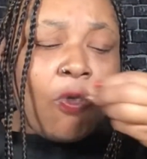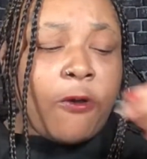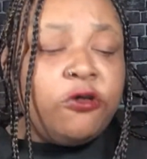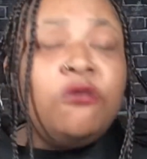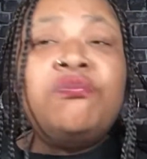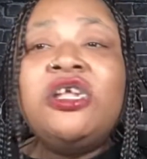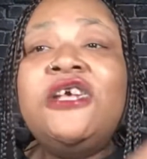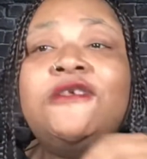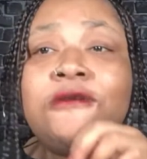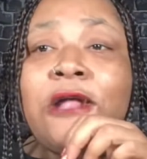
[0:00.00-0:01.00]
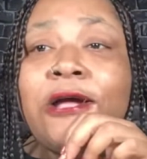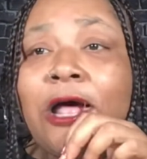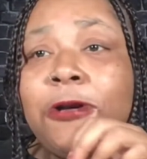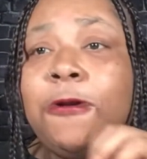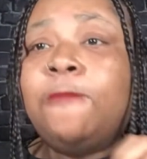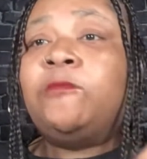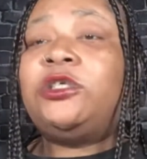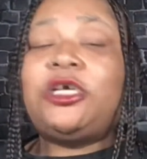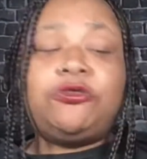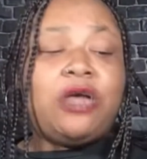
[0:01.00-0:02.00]
You bleed just like I do,
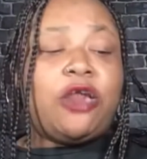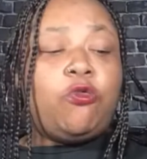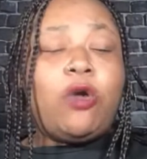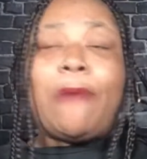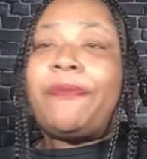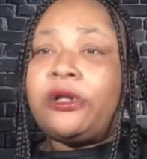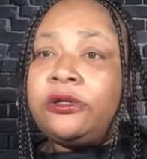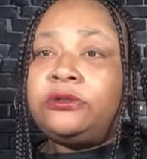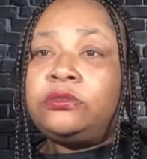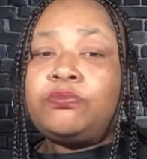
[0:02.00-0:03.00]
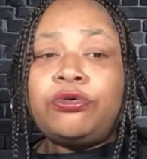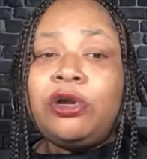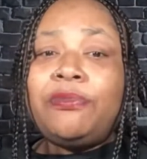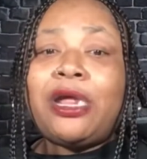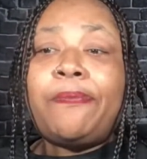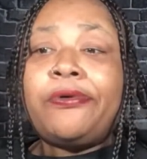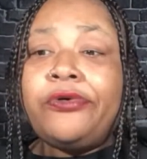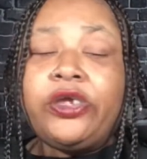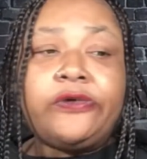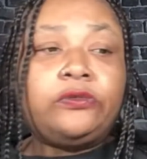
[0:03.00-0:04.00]
unless you got a weapon. Point blank,
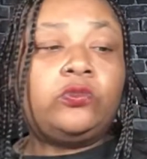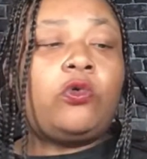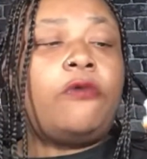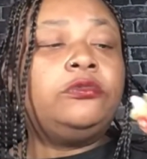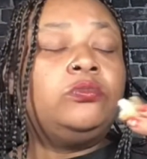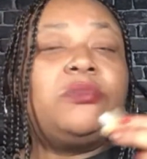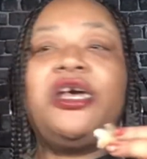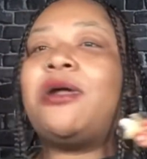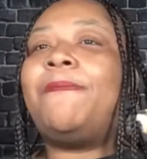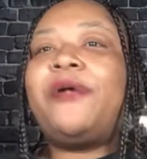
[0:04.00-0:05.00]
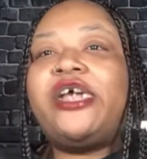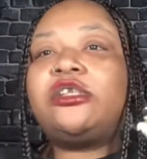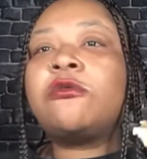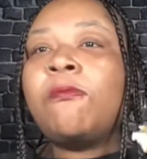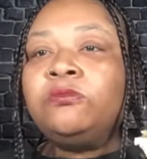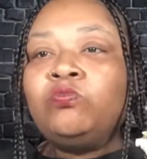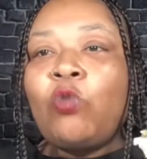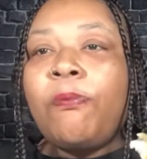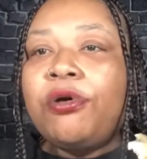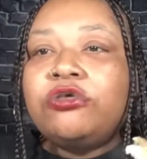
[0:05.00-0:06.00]
period. May the best
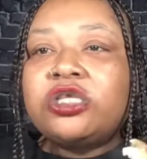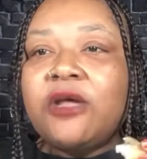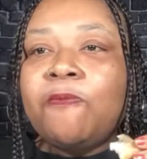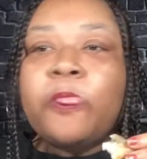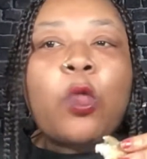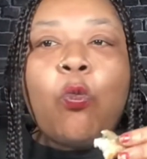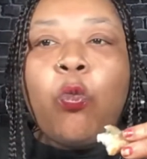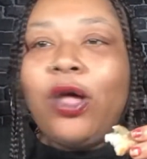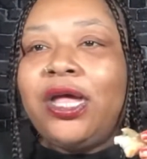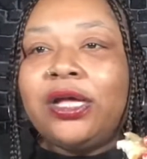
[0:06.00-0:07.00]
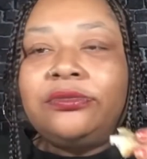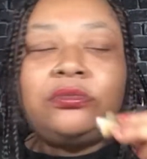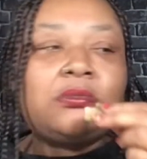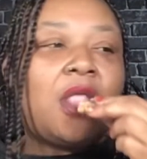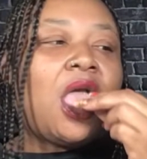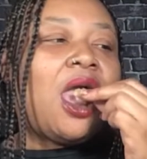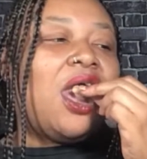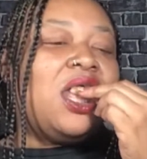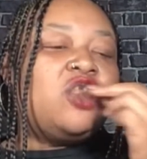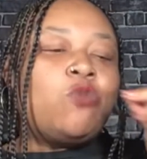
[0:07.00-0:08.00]
person win.
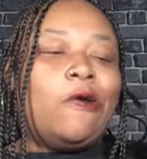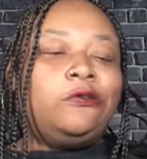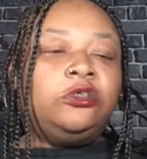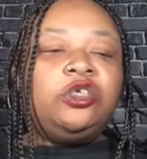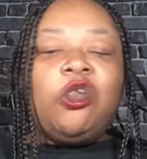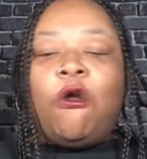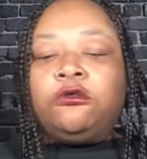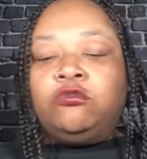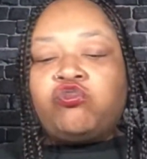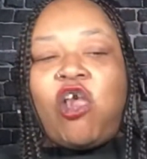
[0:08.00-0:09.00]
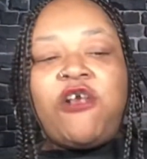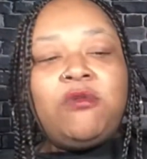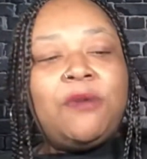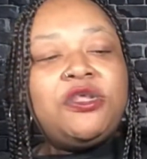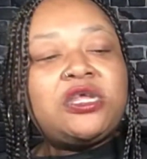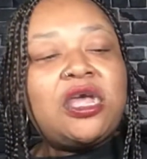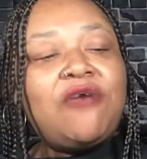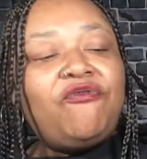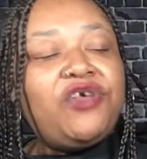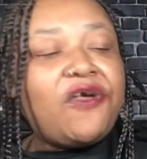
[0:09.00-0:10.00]
Can you want me to get
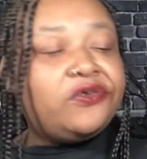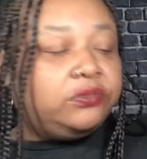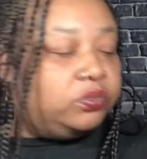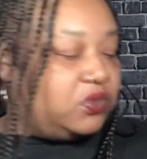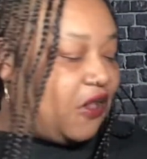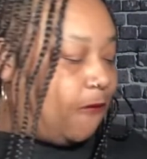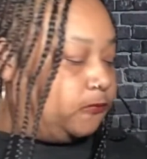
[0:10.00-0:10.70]
the catfish?